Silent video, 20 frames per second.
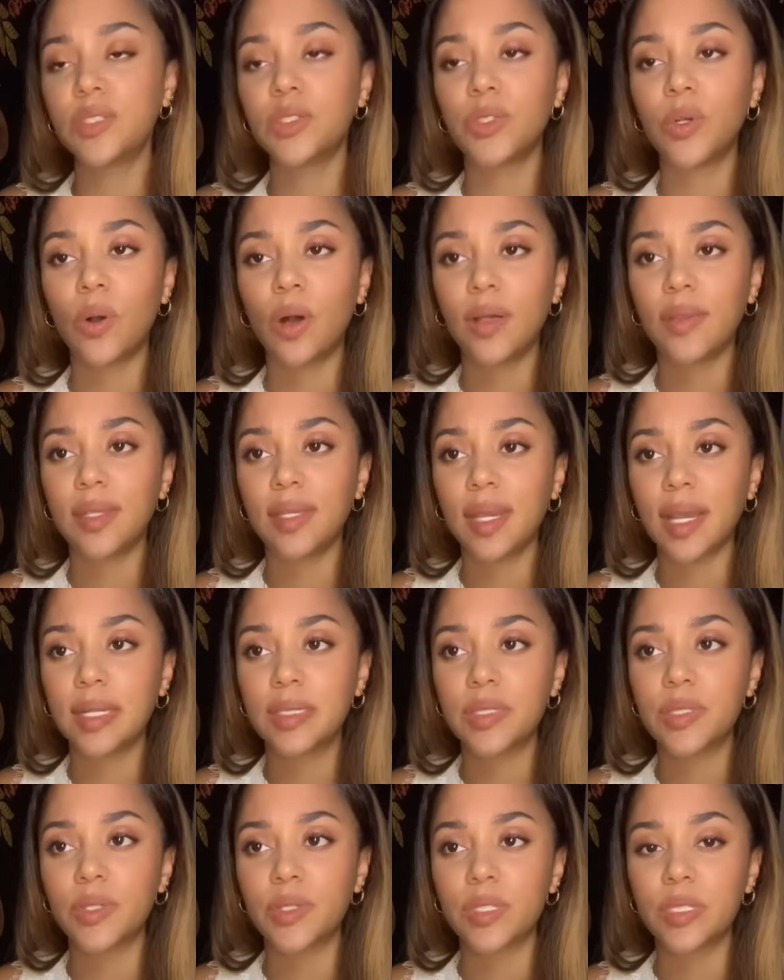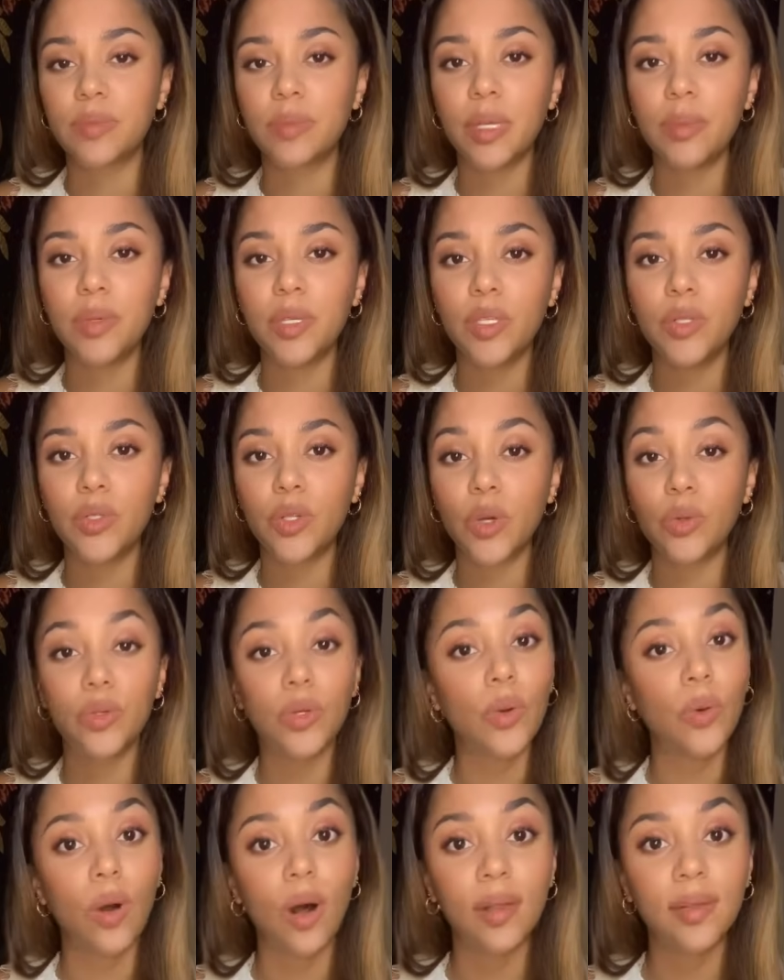know all the answers. Maybe you don't
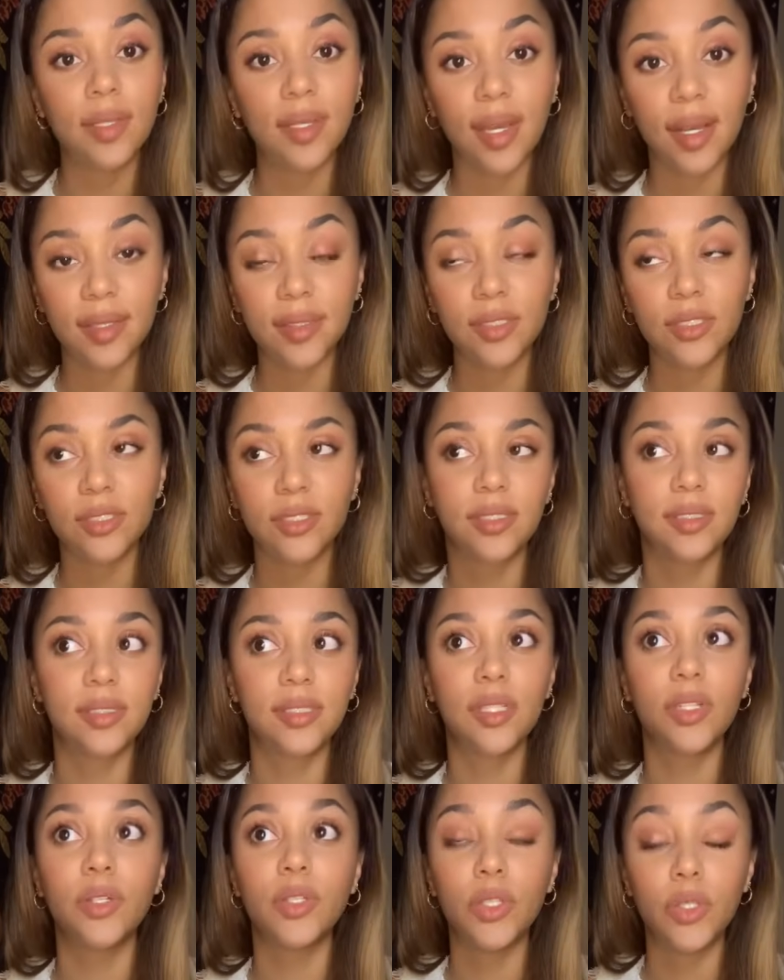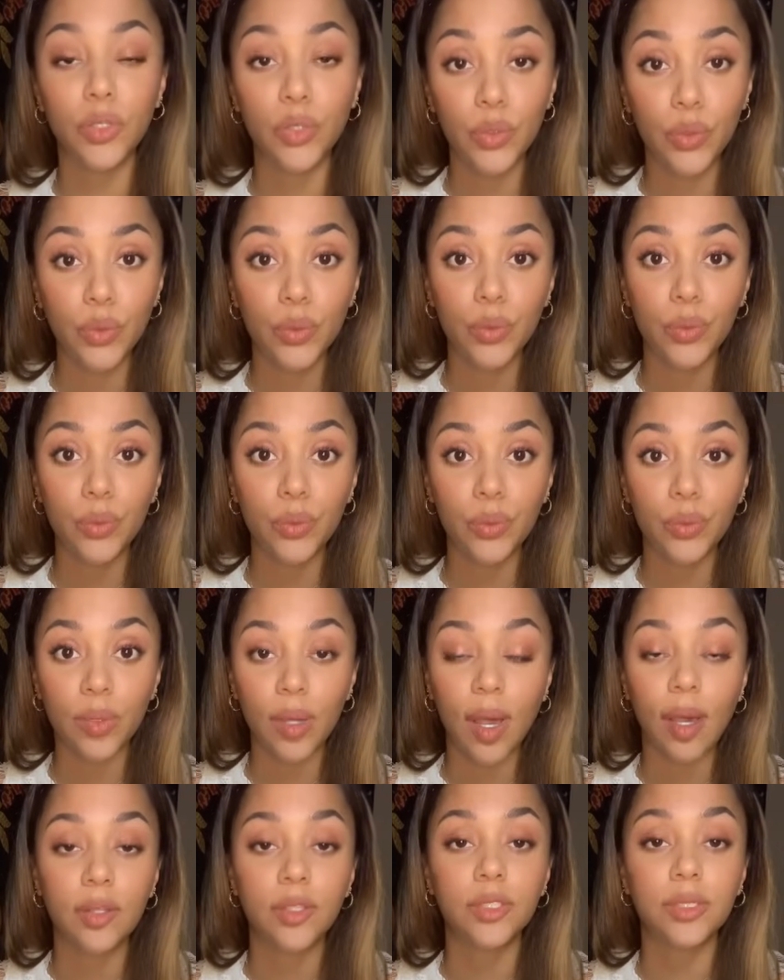know all the answers until you
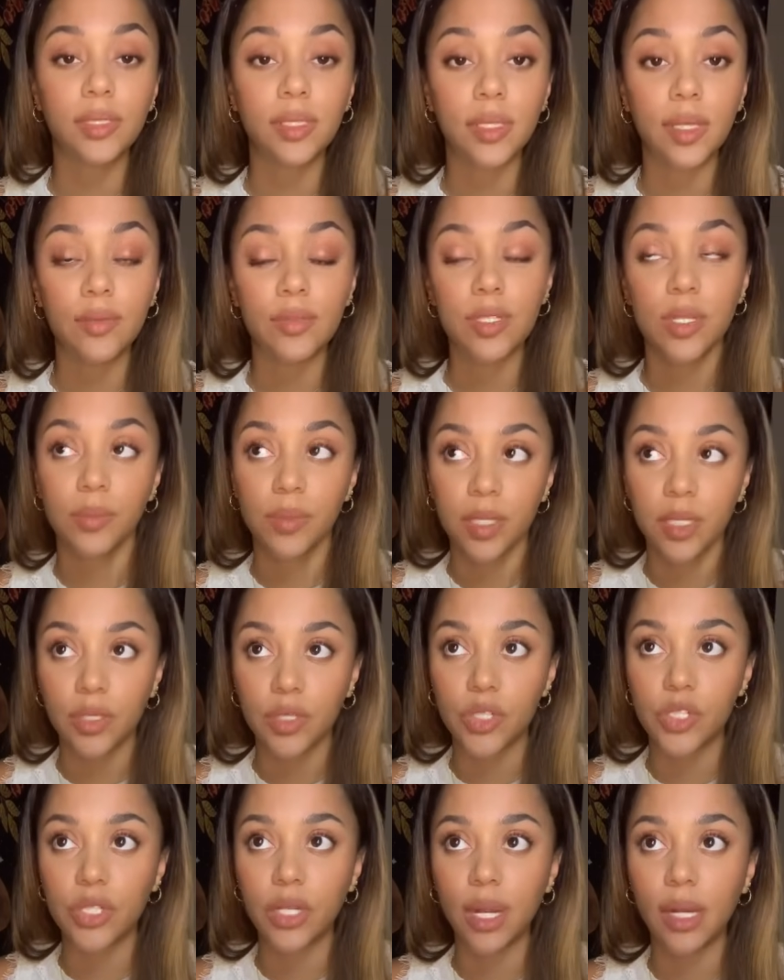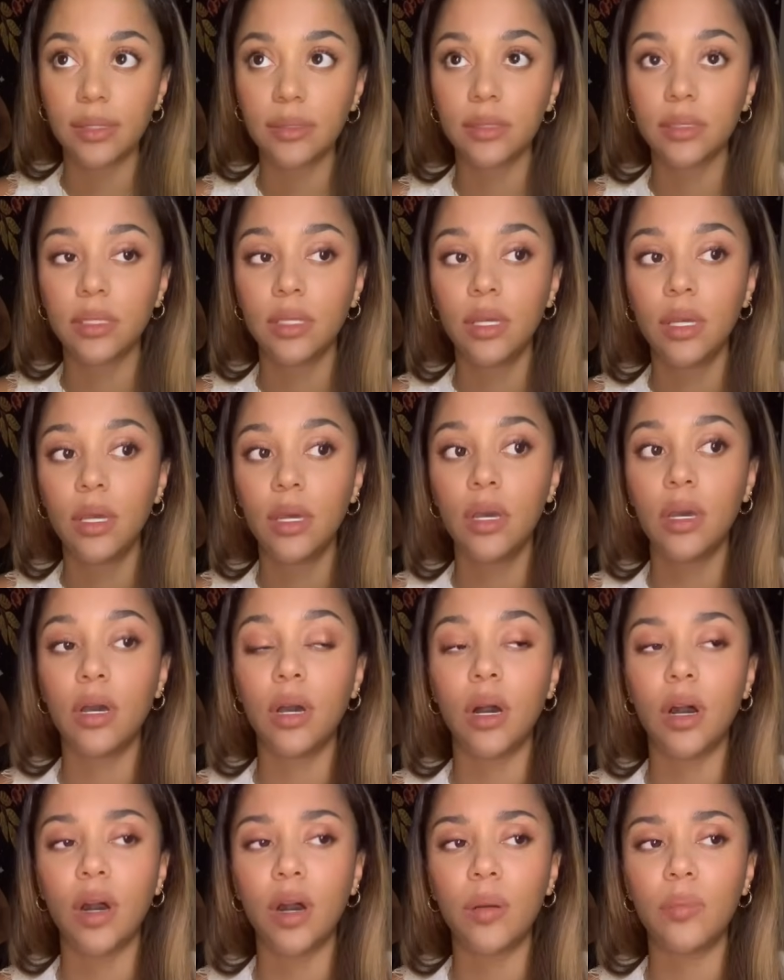actually give something a shot.
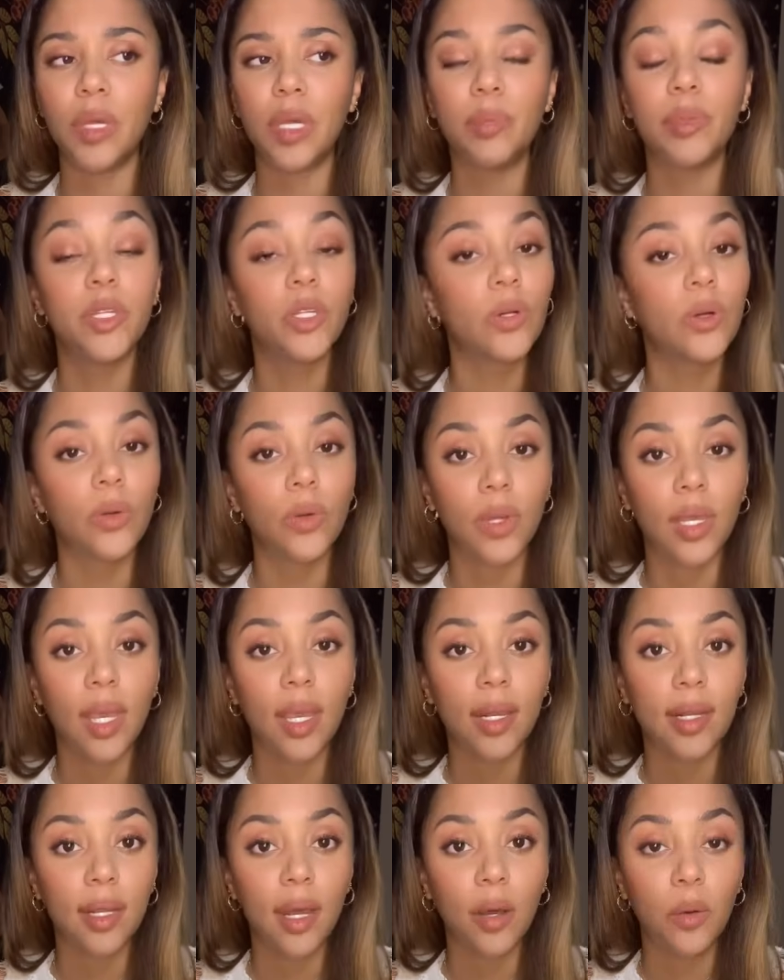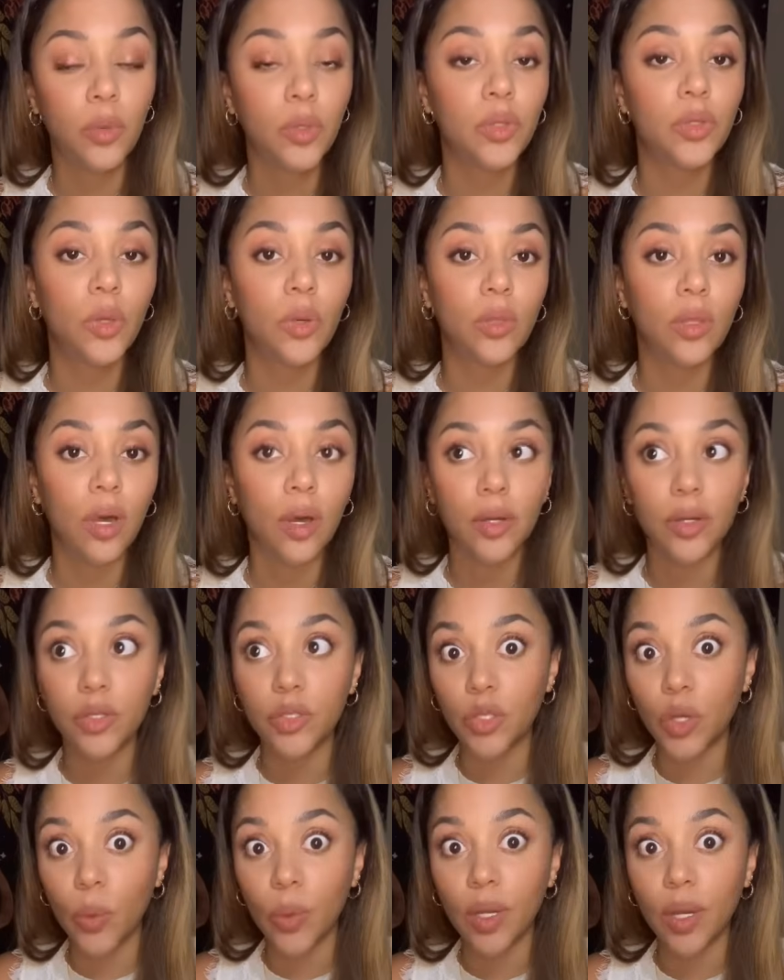Maybe you're okay now with no longer
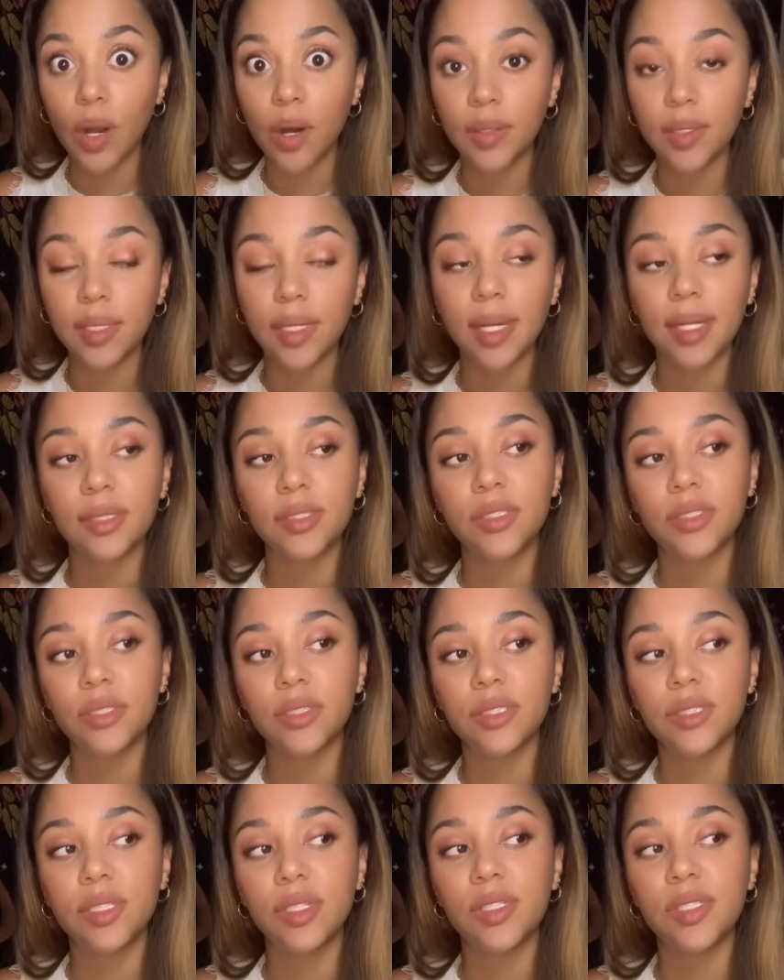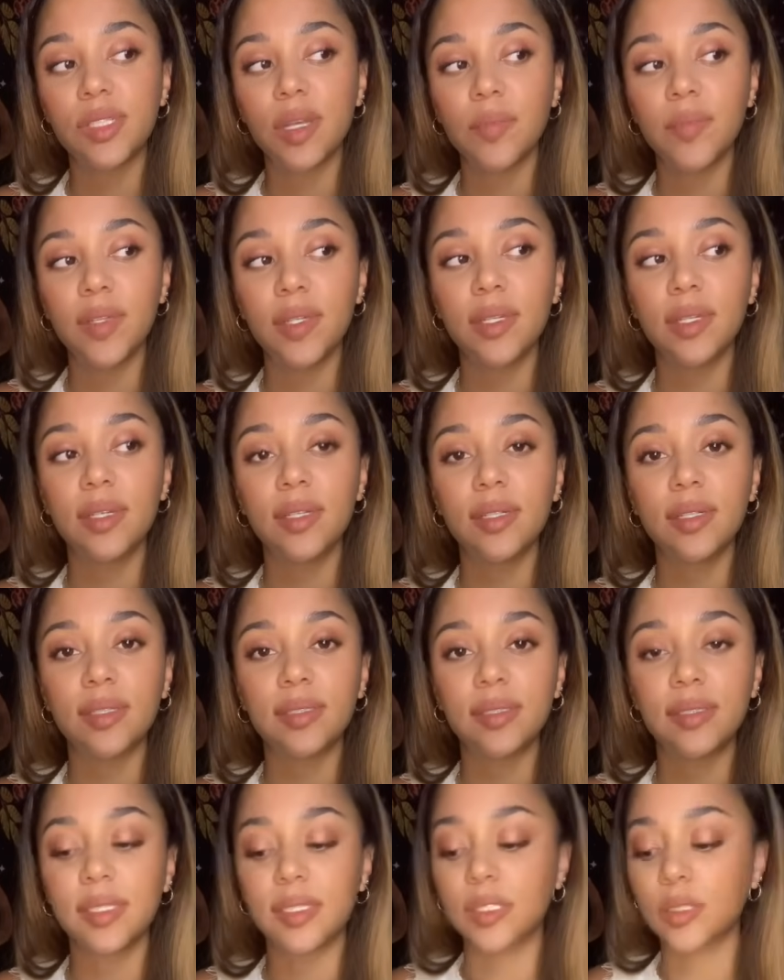knowing all the answers. There's something here that's
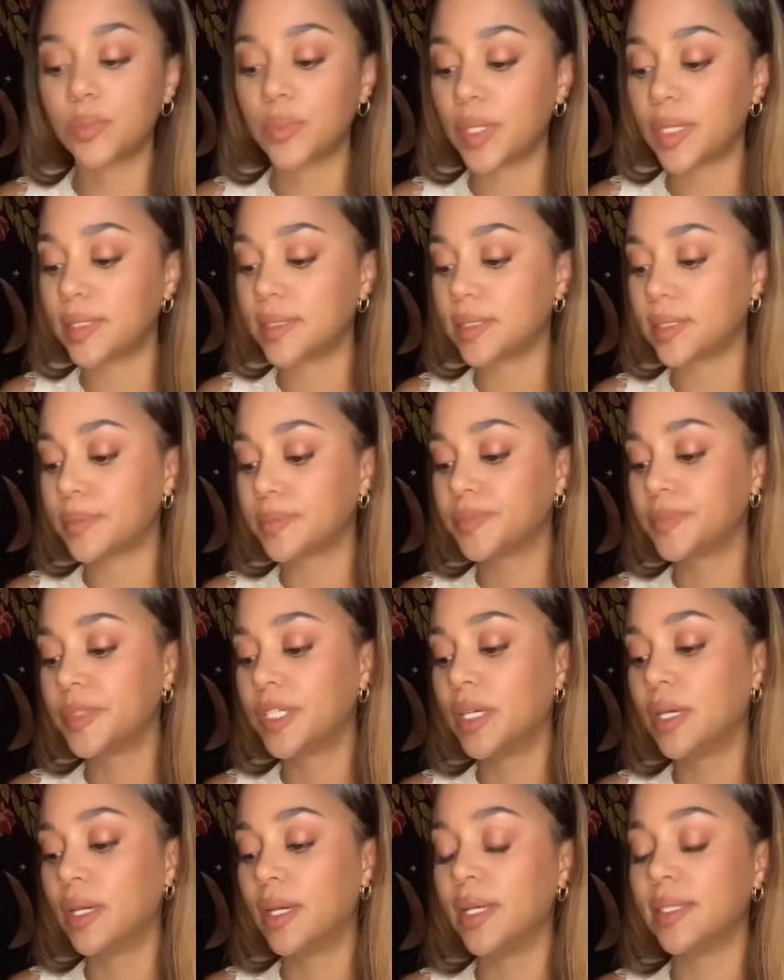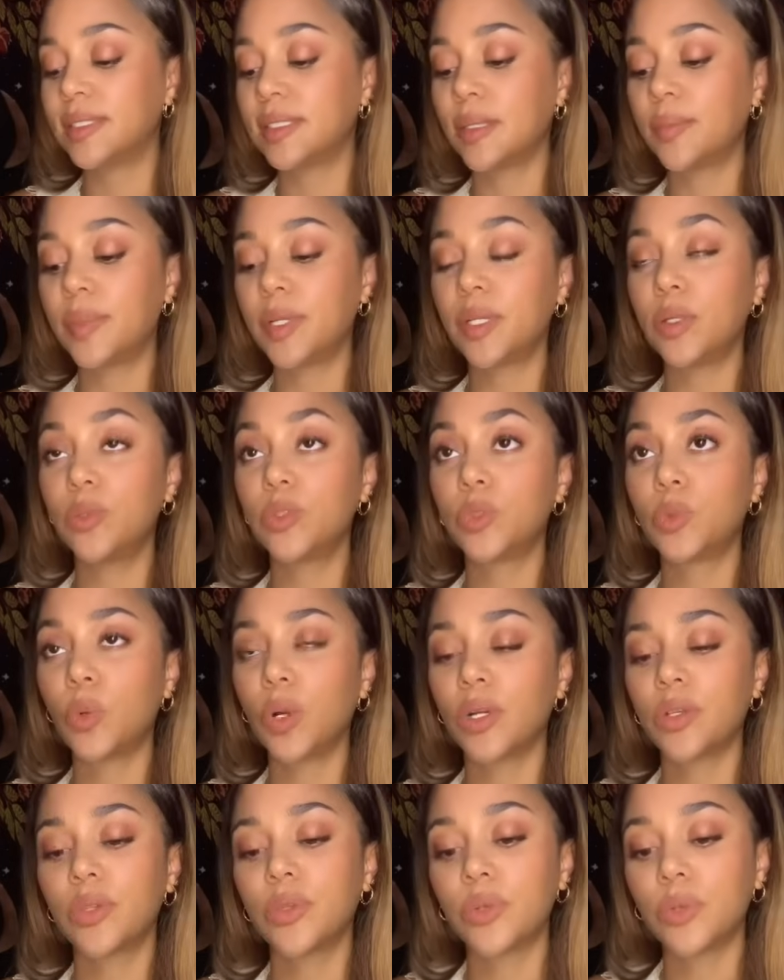dissipating. It's somebody who's
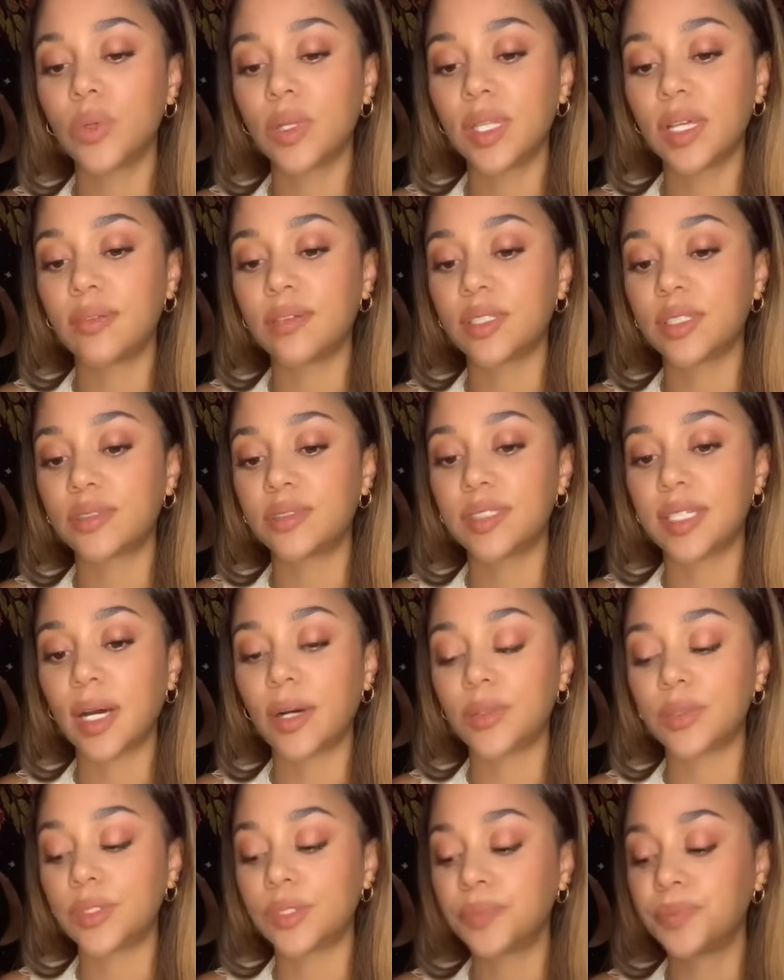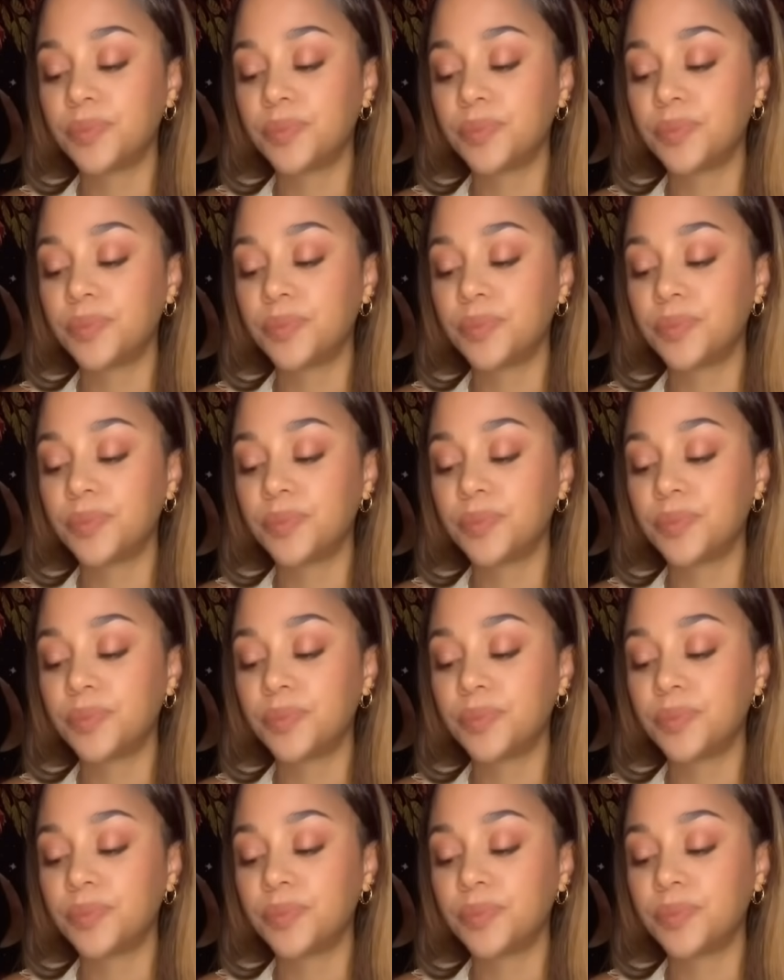worked through a level of doubt.